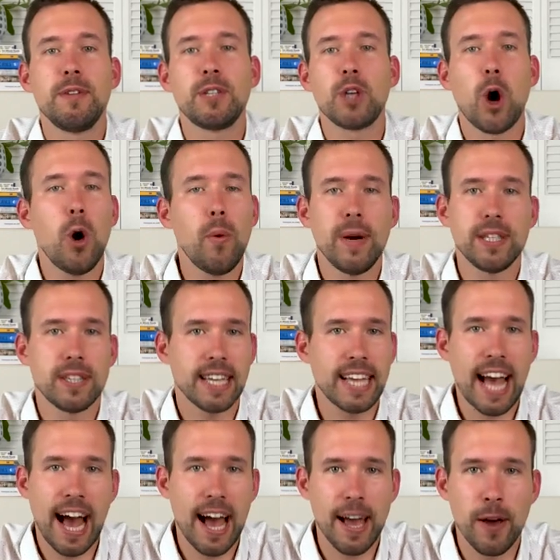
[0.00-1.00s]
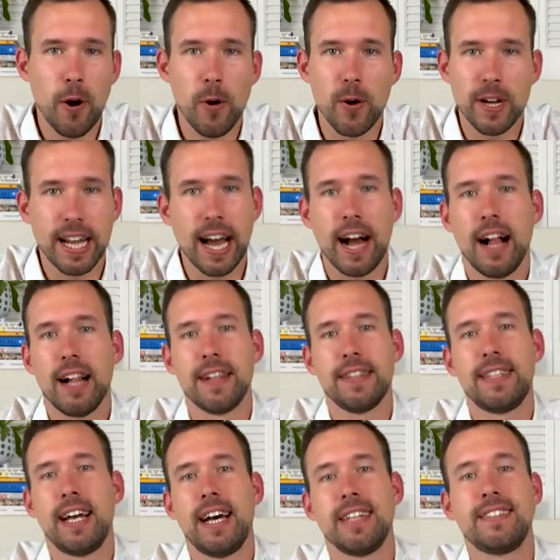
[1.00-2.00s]
There is always a guy or
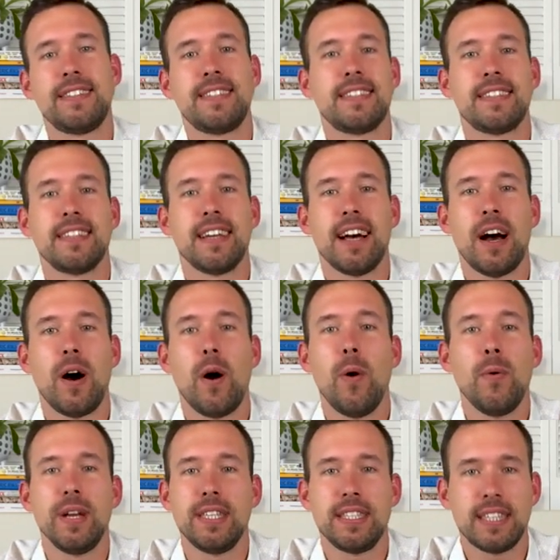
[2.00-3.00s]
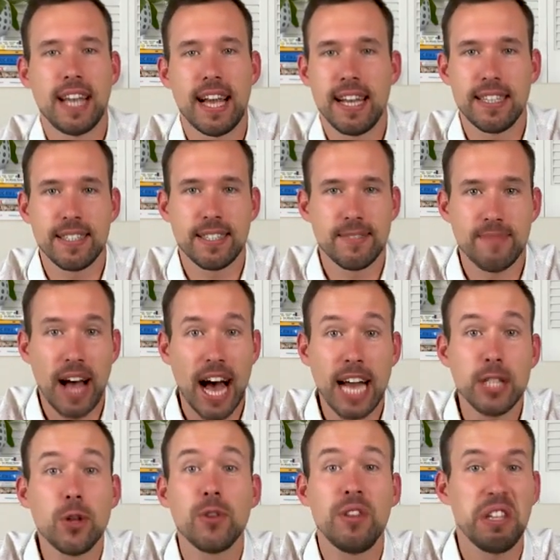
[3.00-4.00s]
gal that always says,
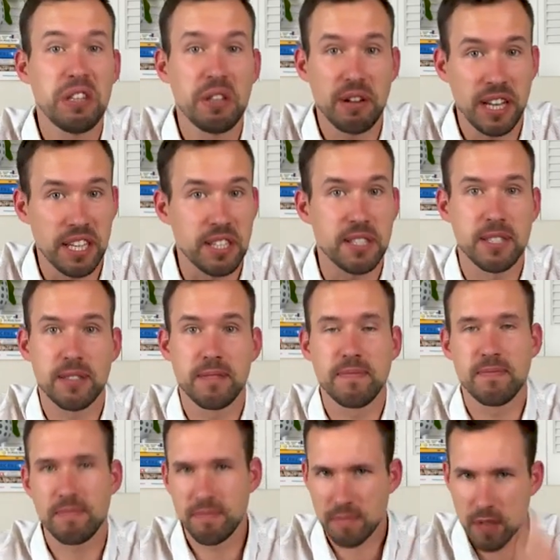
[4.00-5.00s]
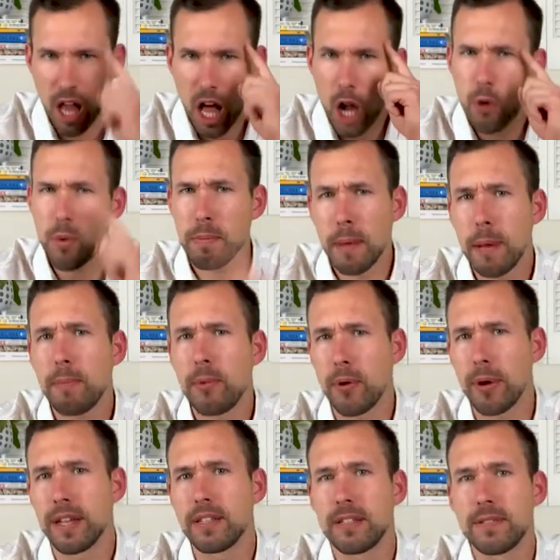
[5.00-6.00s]
I don't need a list, I'll
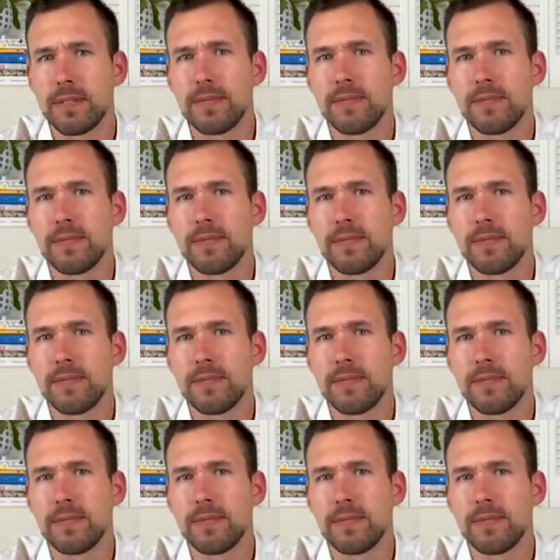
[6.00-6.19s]
remember it.